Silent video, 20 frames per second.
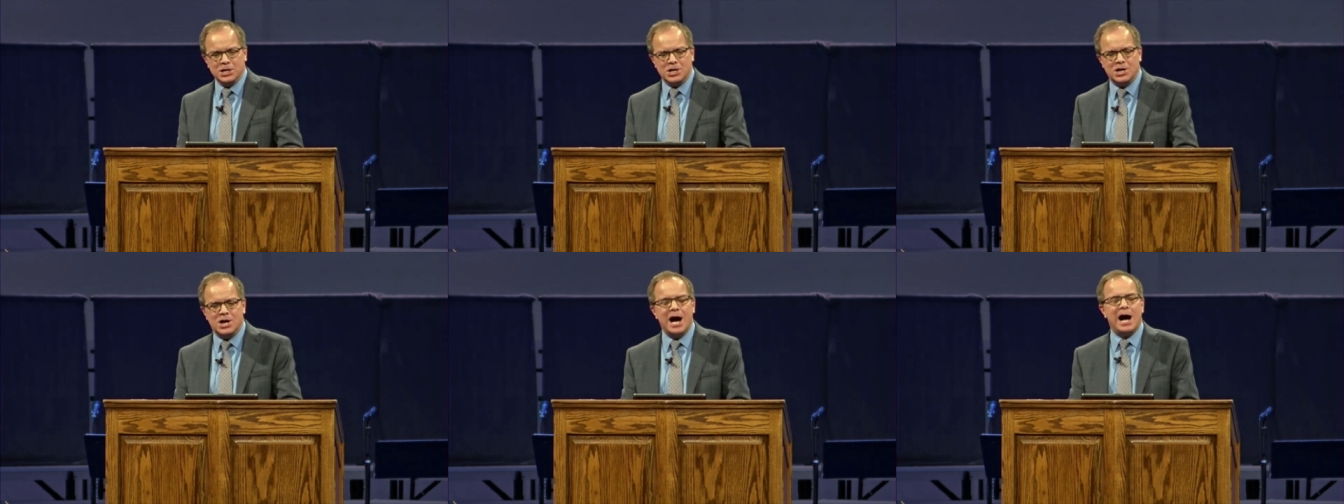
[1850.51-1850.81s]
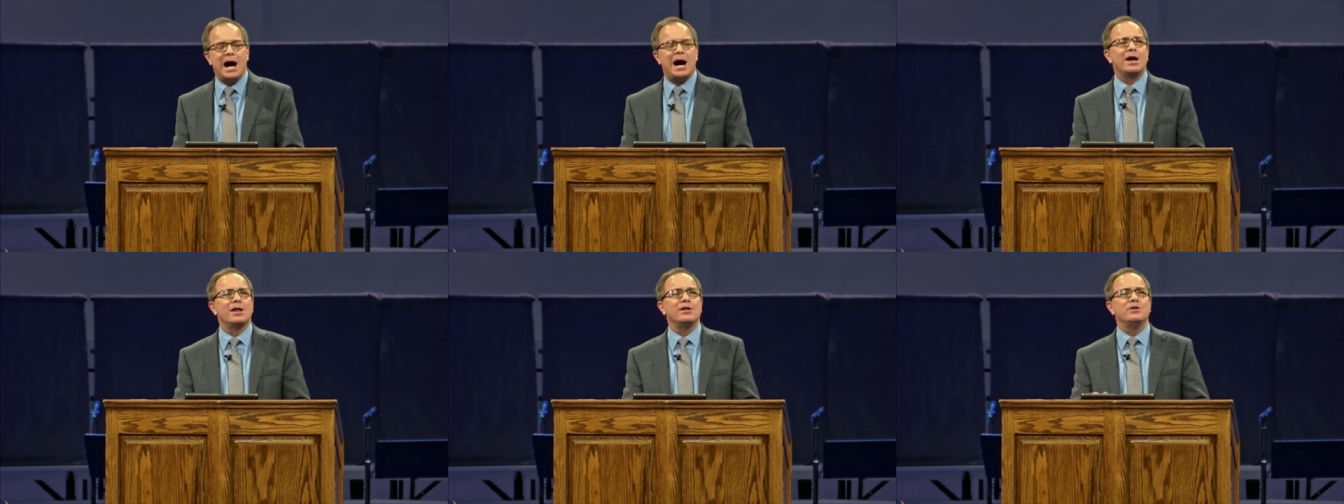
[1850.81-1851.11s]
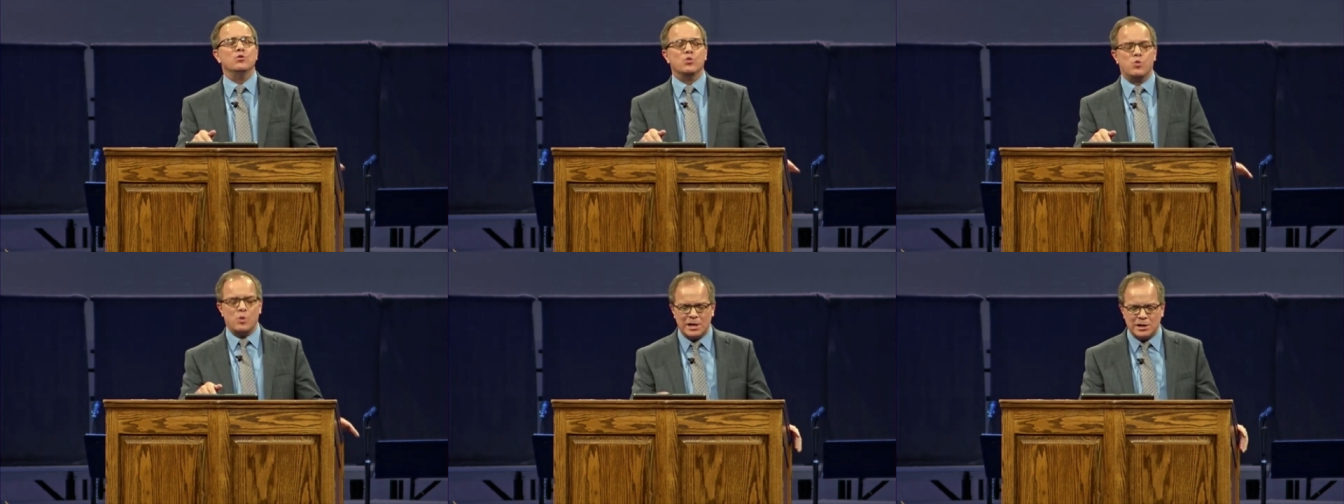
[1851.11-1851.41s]

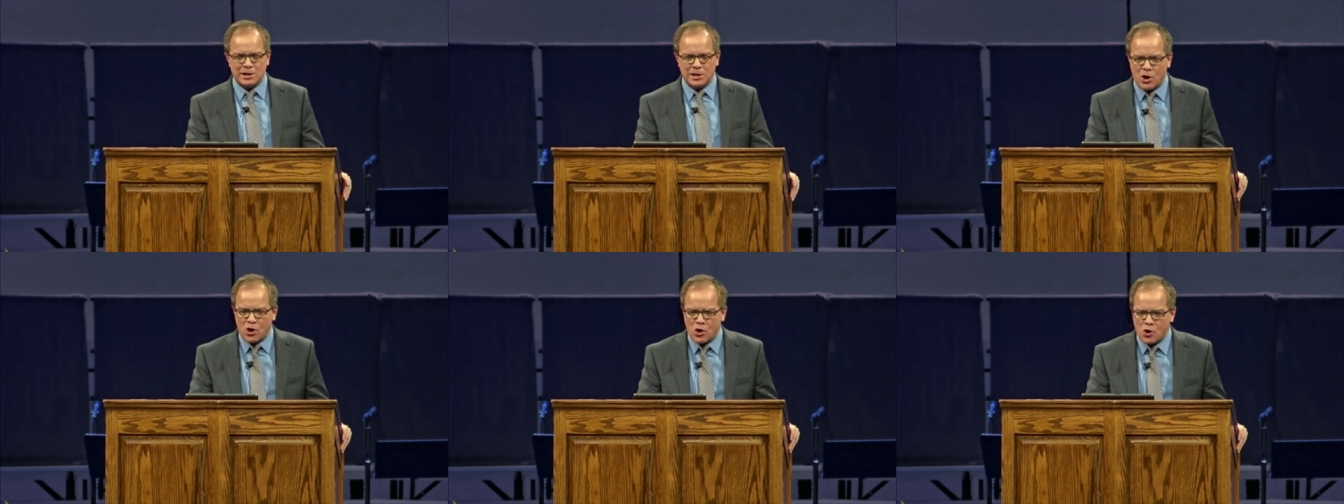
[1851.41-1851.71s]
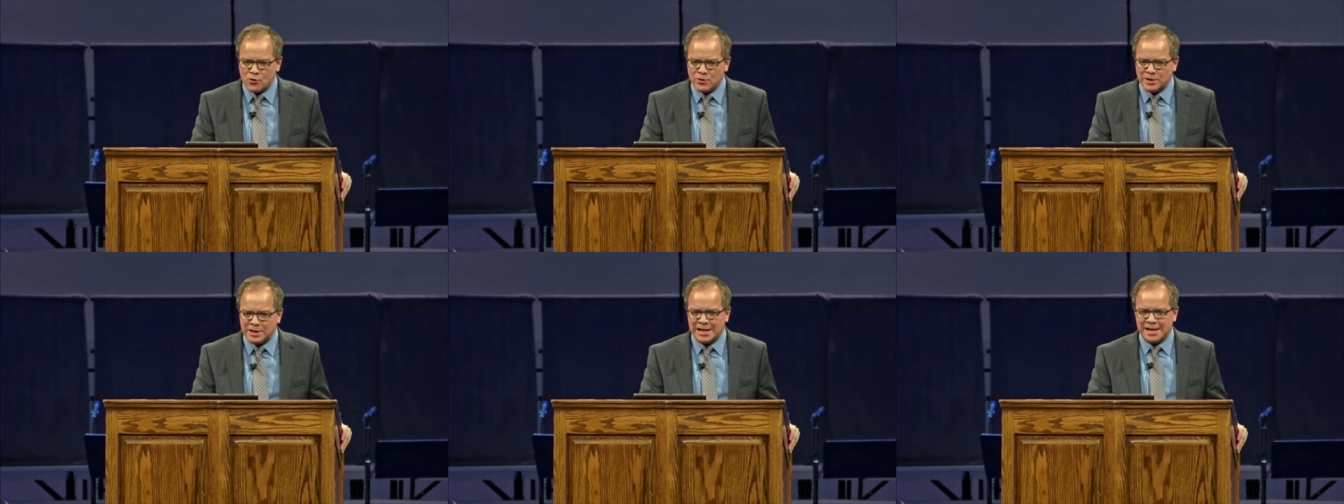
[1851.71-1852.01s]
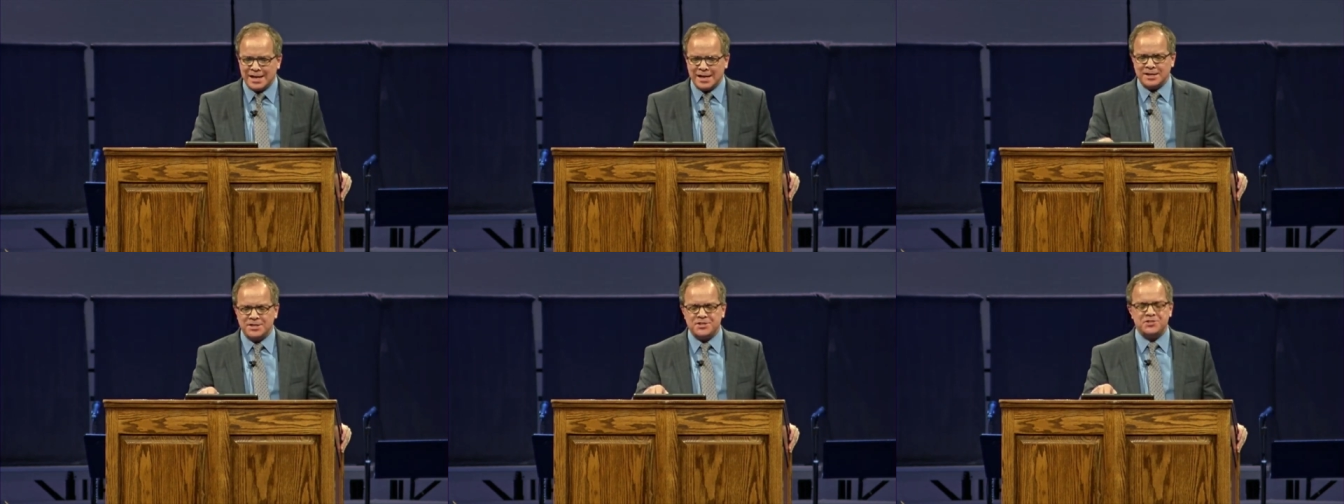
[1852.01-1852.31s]
God will
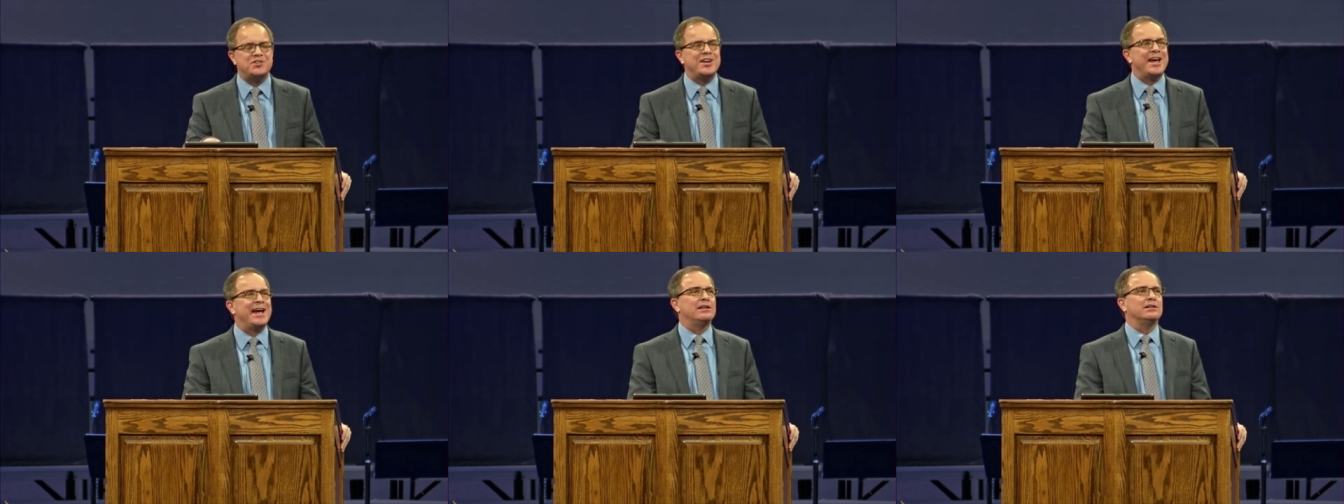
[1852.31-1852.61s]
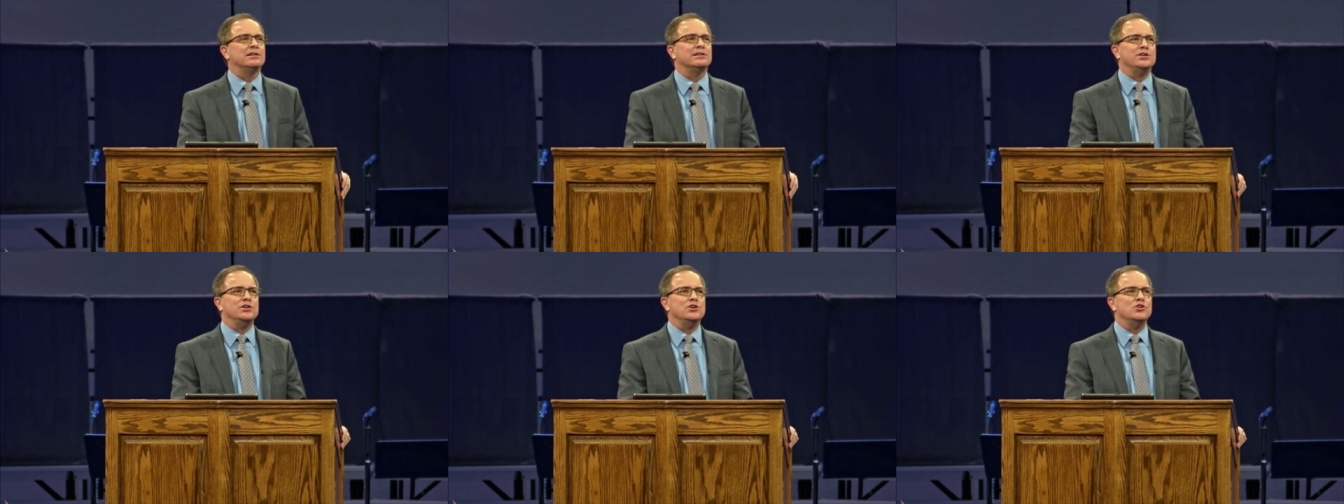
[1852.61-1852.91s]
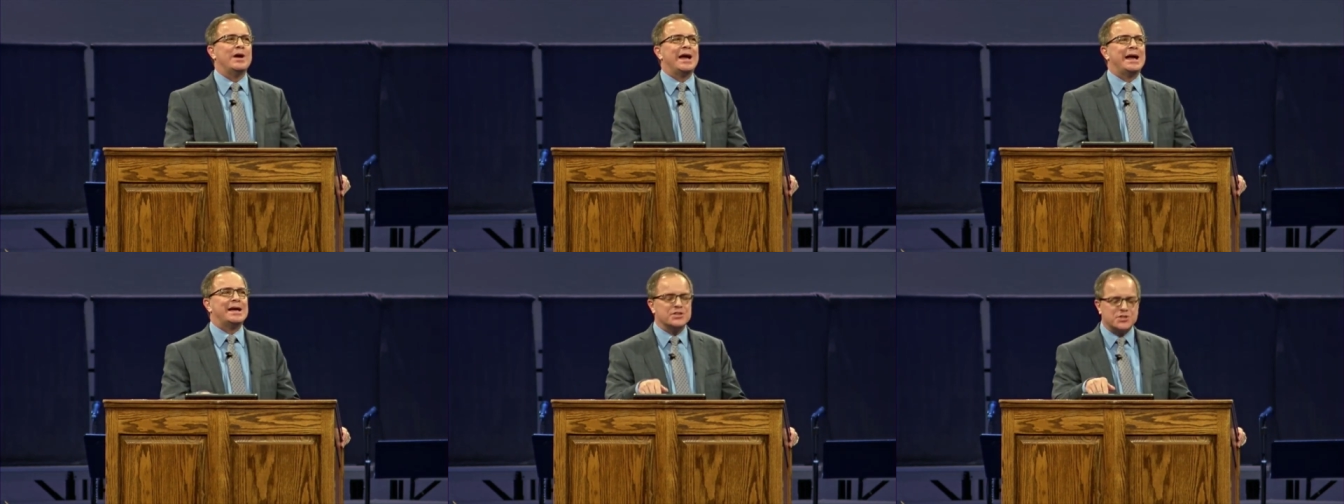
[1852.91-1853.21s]
only tell
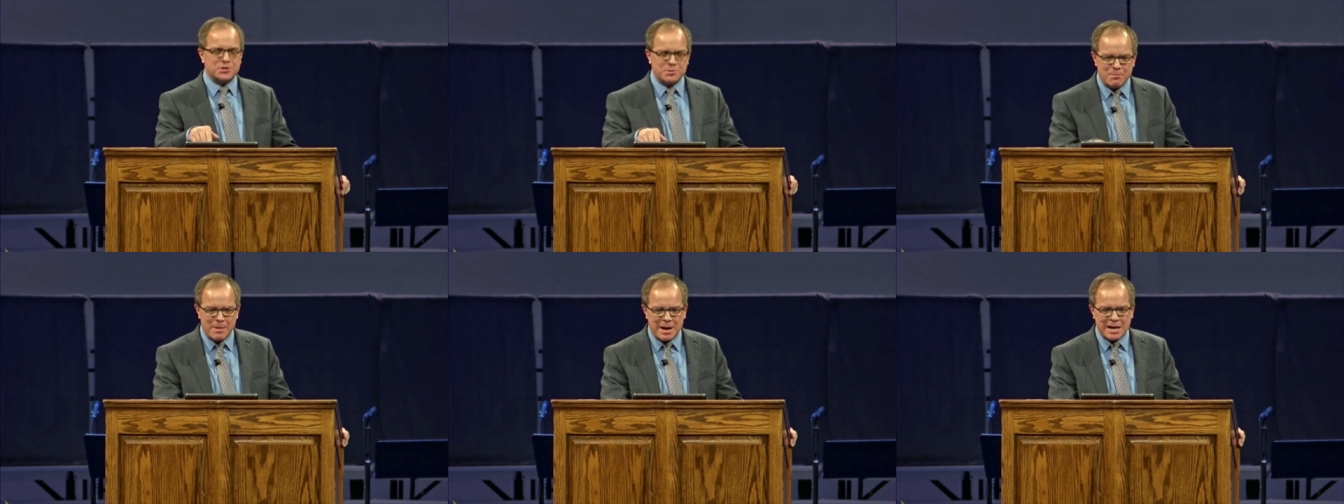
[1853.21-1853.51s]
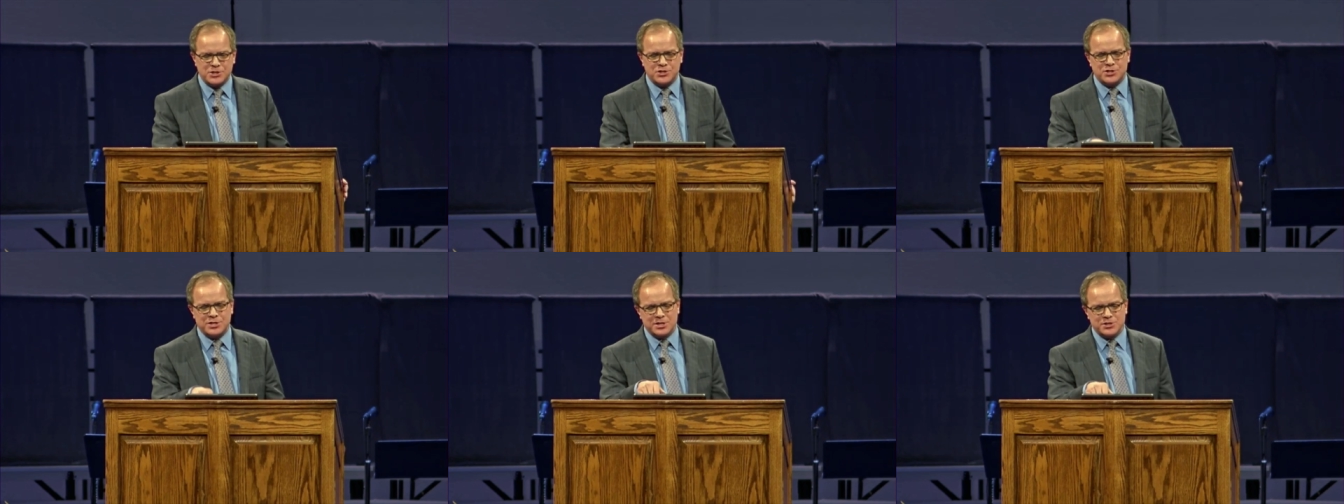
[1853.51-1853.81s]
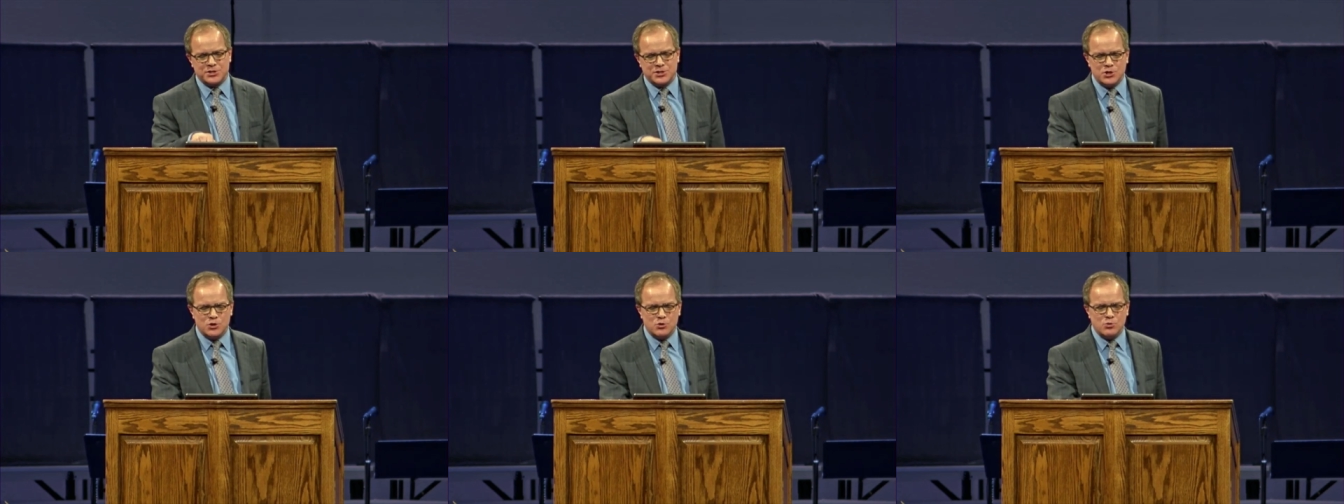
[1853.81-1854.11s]
you as much
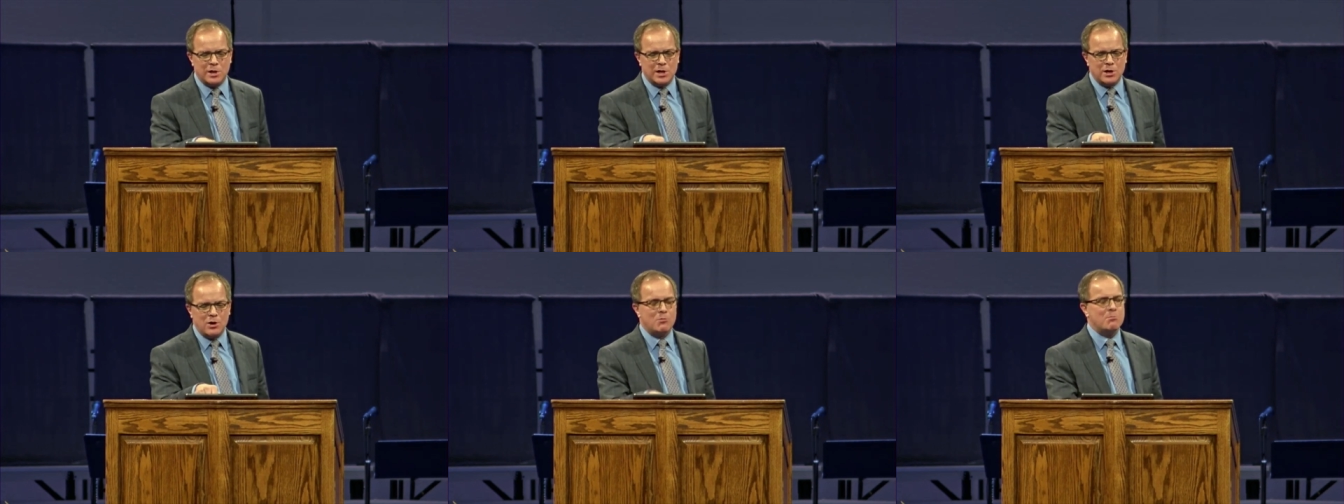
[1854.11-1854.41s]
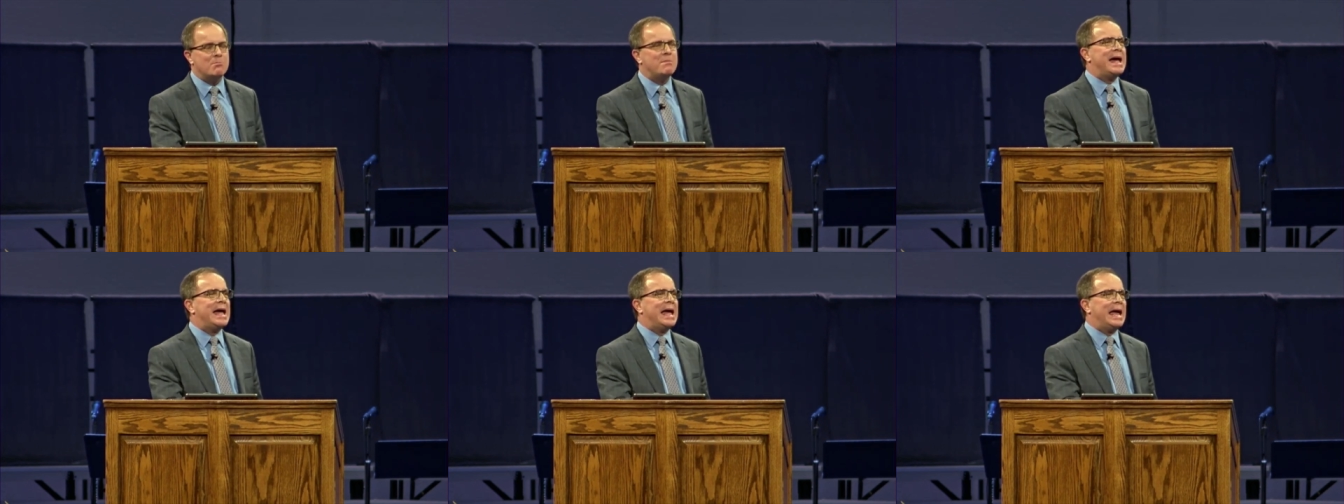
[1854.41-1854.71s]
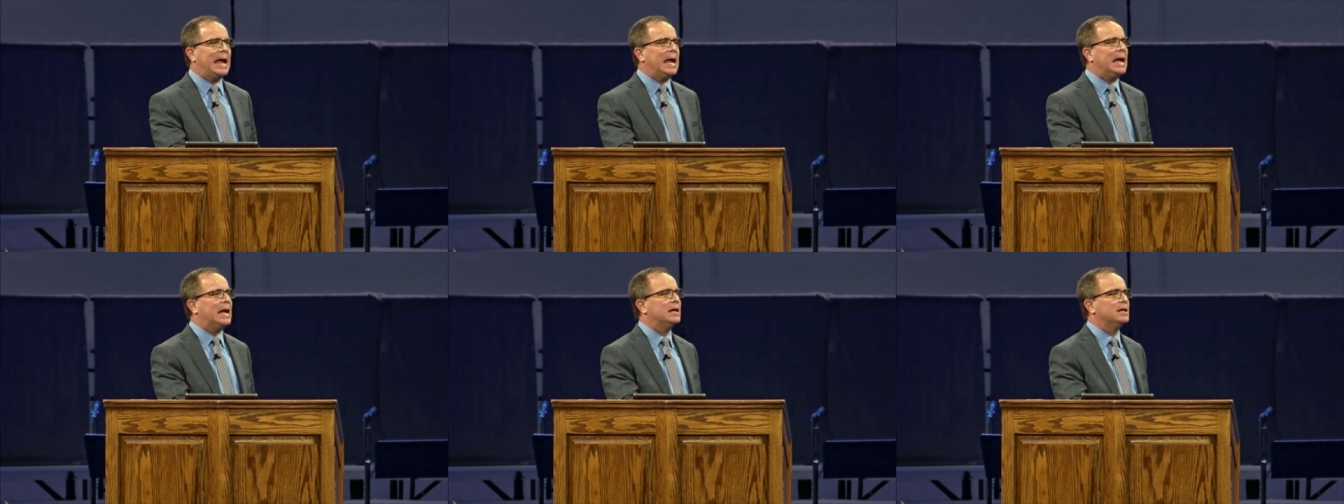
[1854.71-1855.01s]
as you will
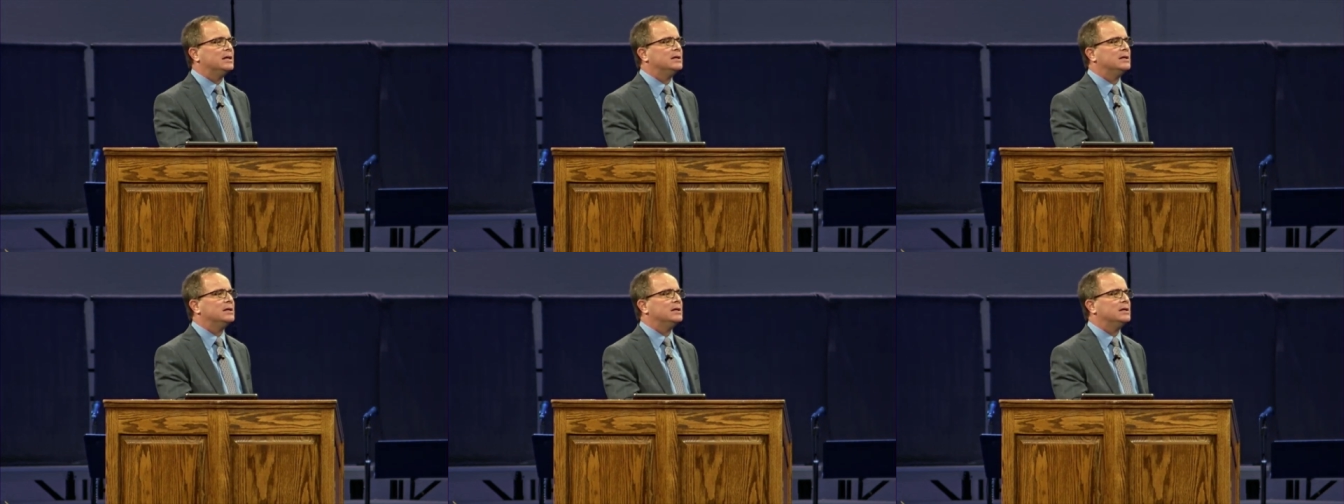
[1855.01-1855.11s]
obey.